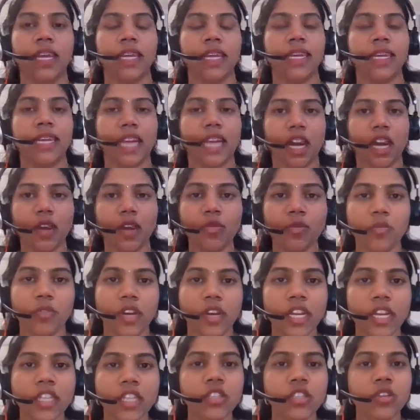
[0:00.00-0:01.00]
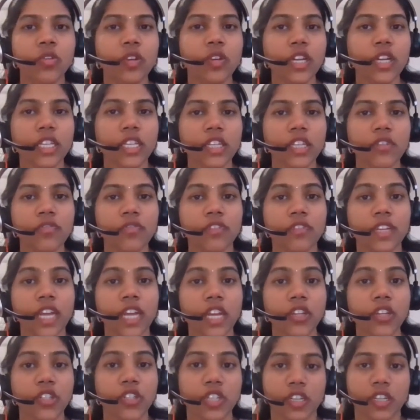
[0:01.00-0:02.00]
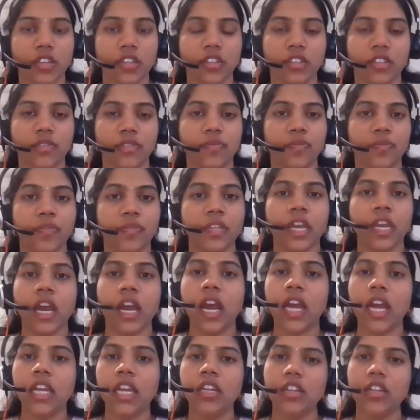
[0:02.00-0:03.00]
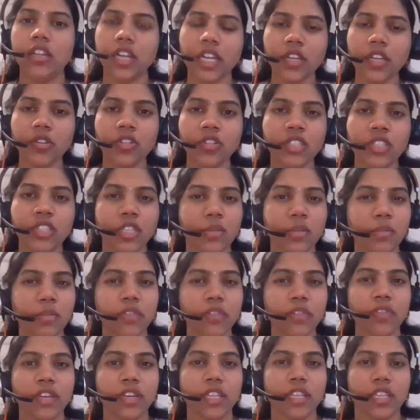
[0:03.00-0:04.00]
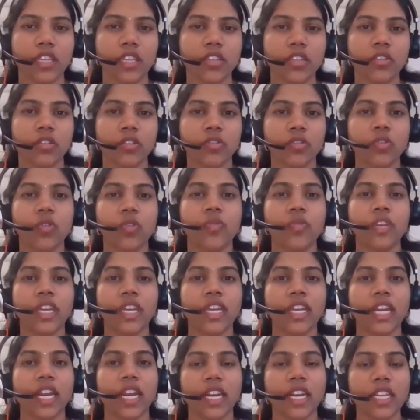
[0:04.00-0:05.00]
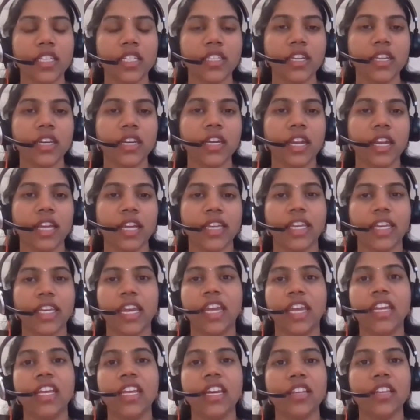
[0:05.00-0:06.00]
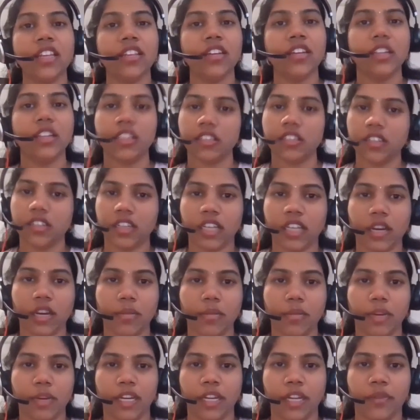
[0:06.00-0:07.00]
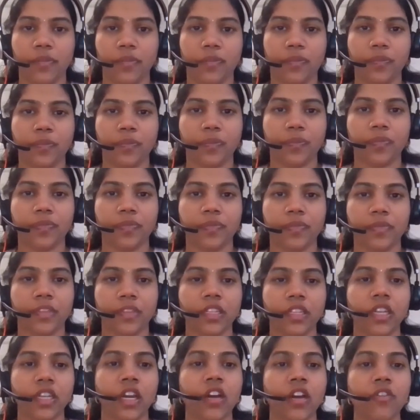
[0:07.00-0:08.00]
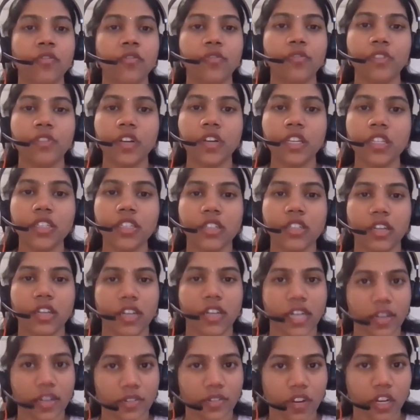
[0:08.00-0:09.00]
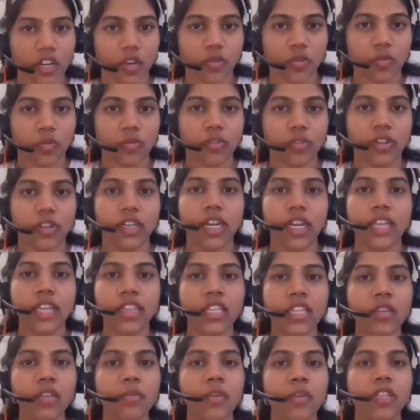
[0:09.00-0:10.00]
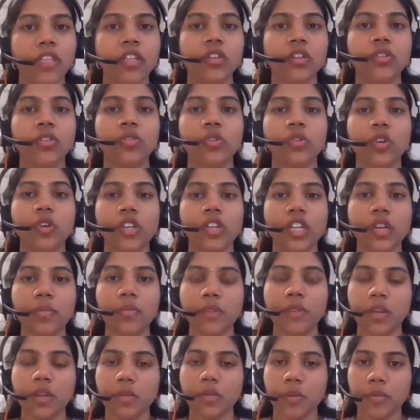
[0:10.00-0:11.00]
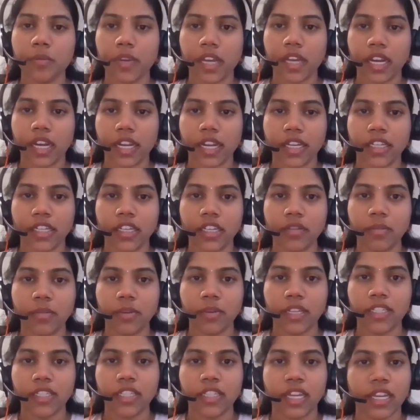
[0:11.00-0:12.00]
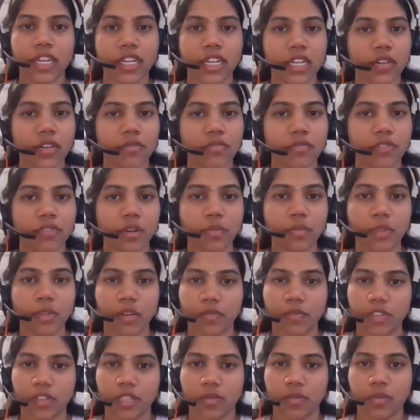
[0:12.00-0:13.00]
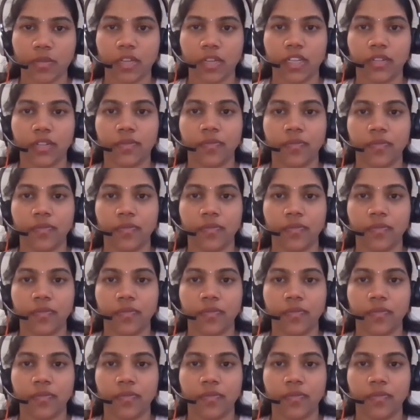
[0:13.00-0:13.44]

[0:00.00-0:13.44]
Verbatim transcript: Now let's look at the financials. I tried to simplify this so we can understand like any other listed company. First, revenue. Nothing but the total premium collected plus income from investment.